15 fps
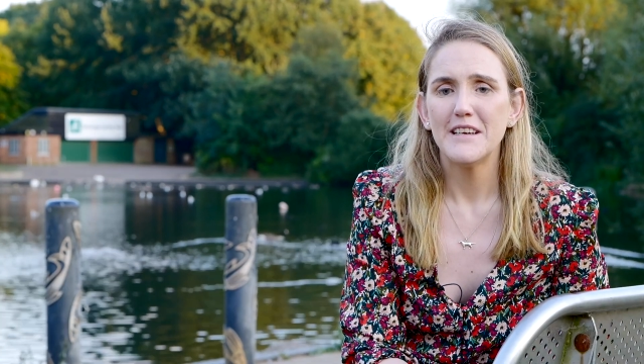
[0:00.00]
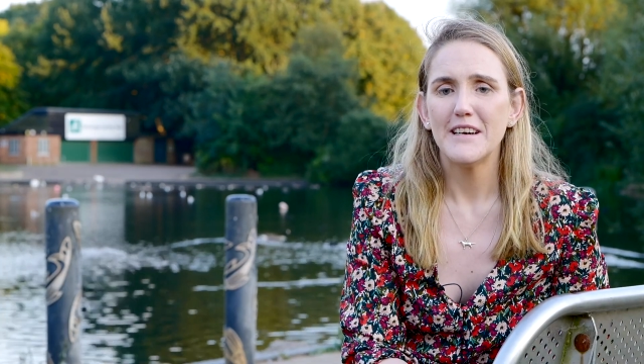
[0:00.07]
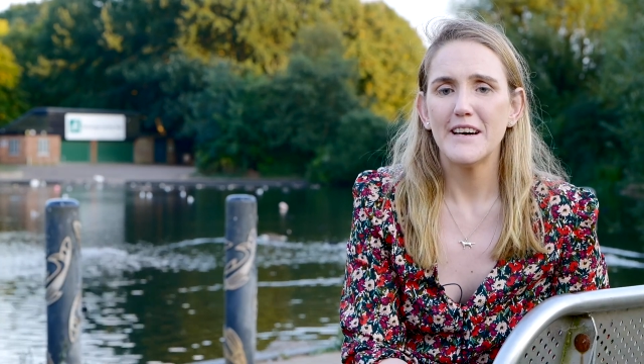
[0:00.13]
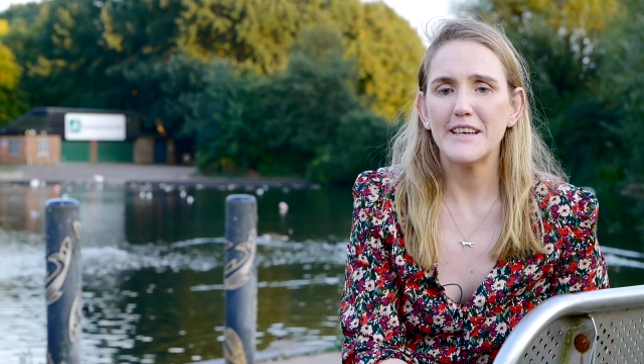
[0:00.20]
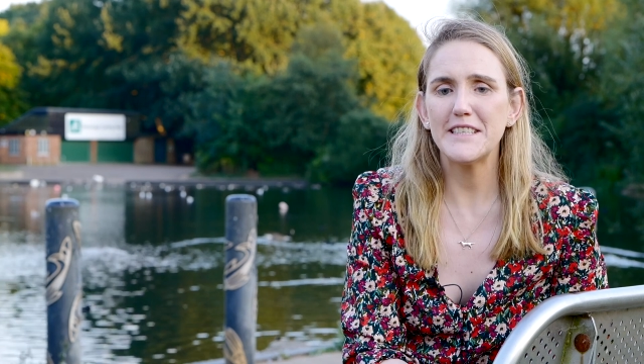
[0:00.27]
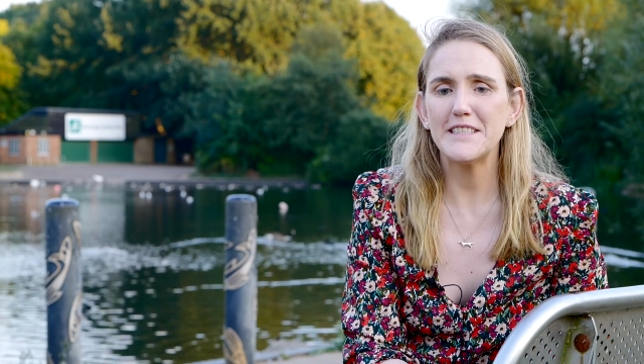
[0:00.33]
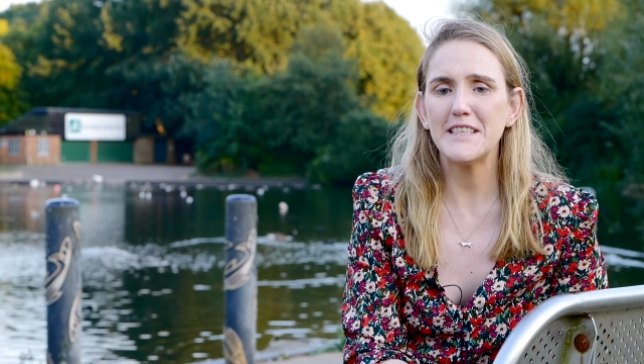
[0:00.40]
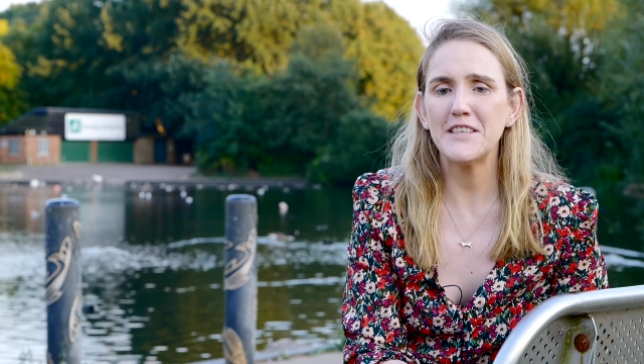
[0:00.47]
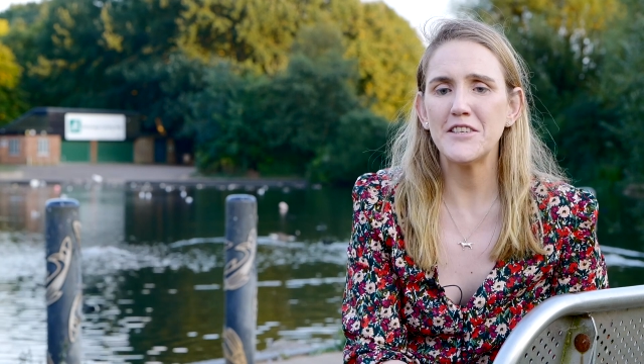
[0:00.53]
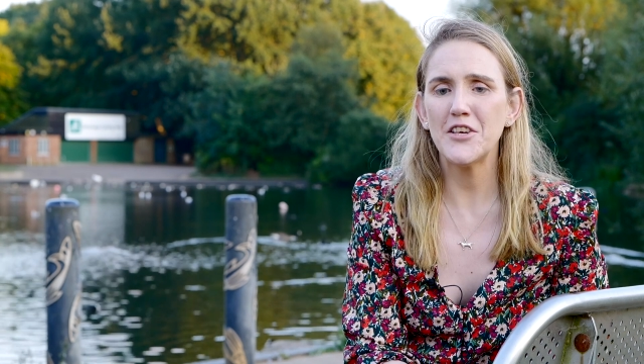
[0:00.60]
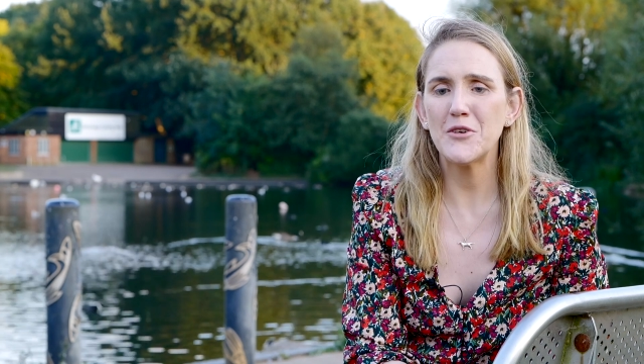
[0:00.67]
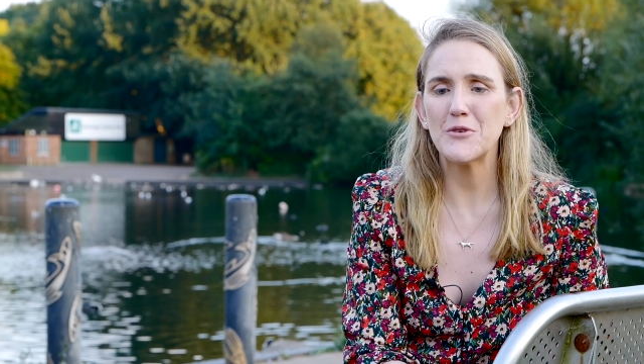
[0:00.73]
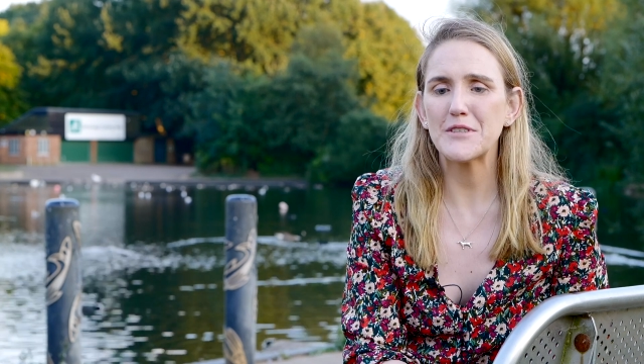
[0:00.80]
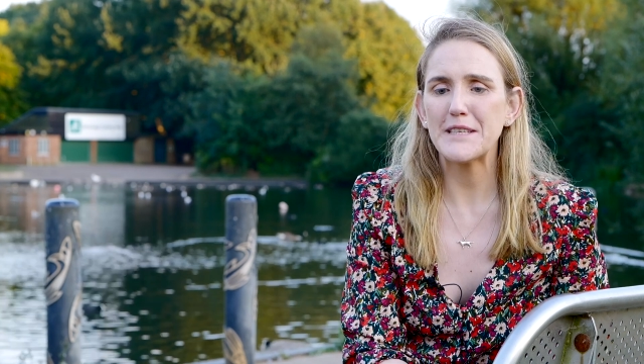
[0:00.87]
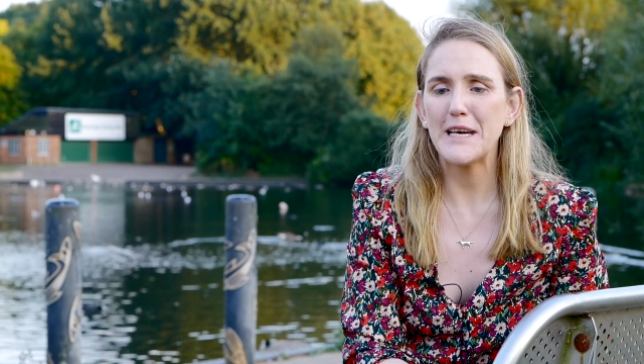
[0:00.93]
I just didn't
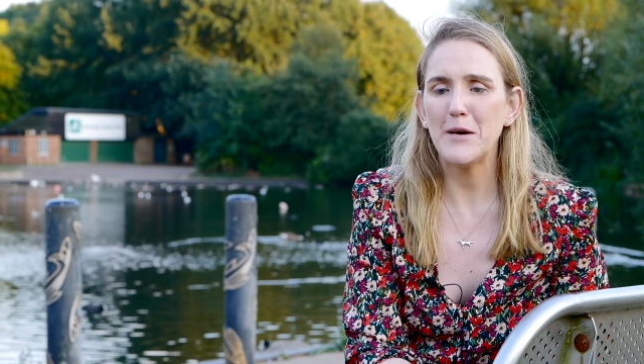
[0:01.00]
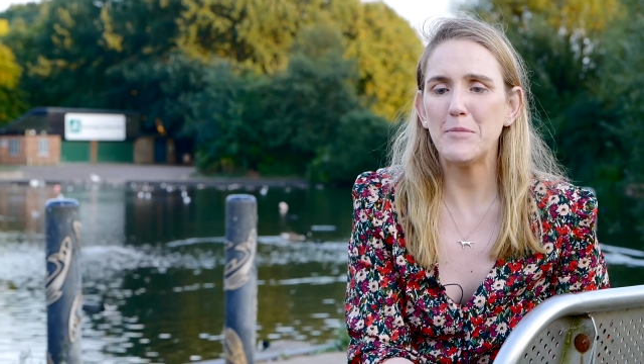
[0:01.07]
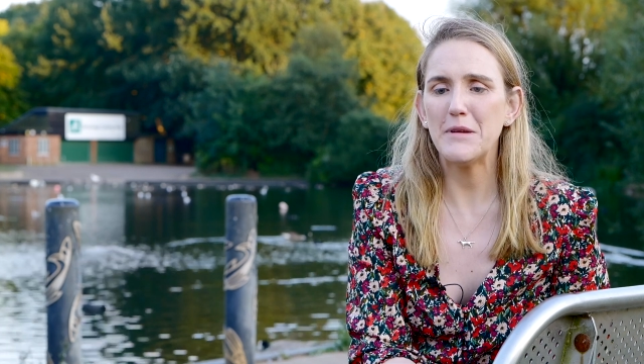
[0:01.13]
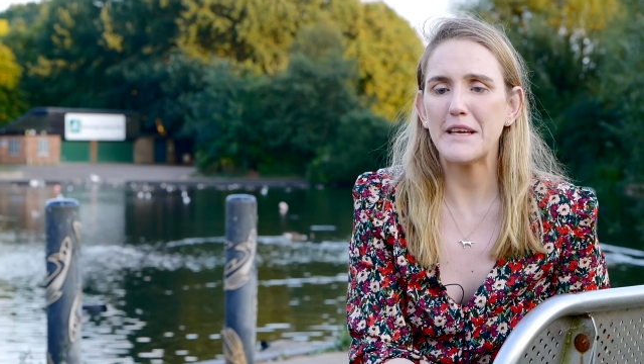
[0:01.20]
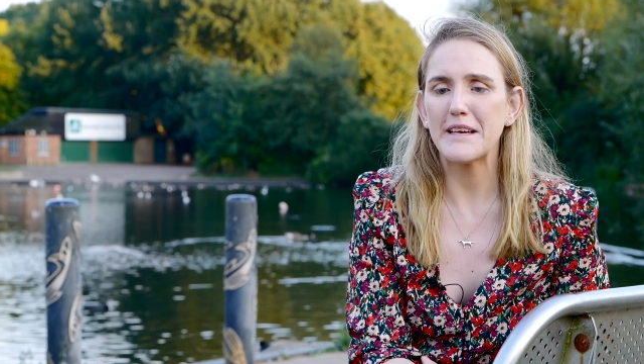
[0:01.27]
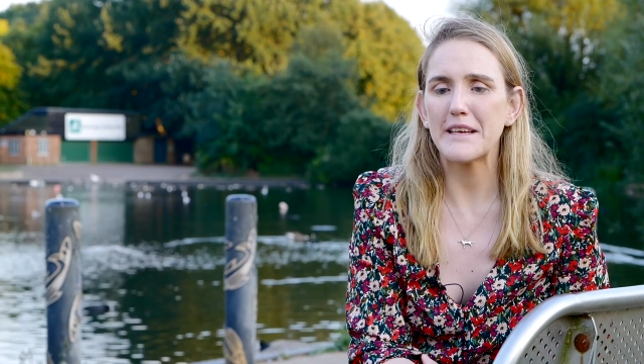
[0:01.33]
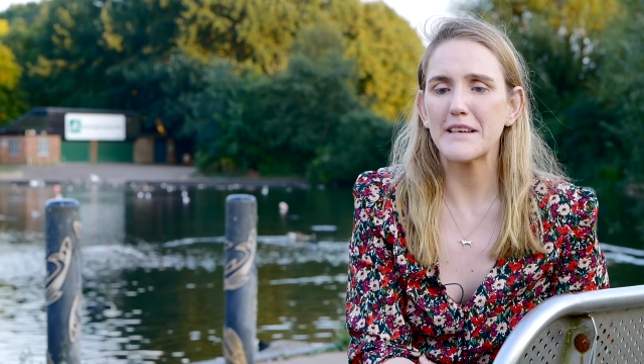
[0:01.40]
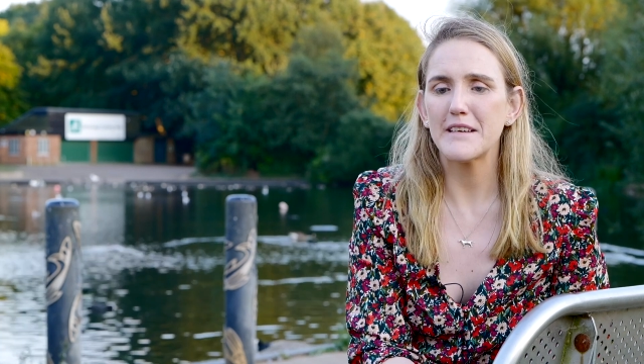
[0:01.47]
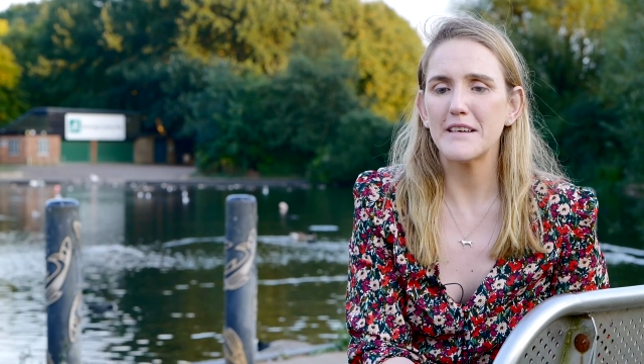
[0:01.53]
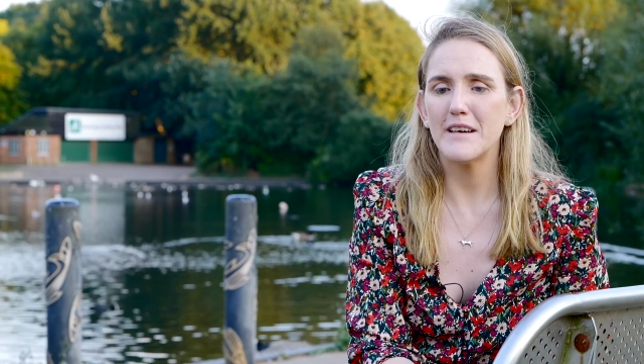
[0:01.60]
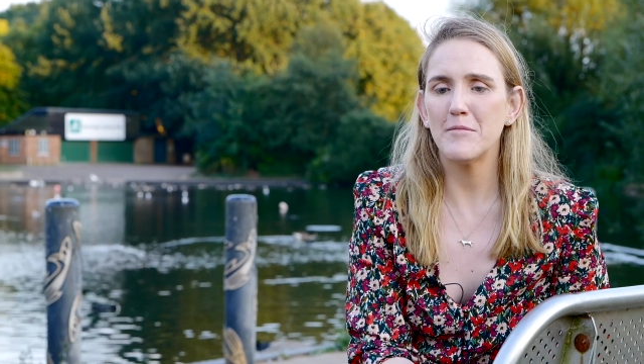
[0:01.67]
know what was happening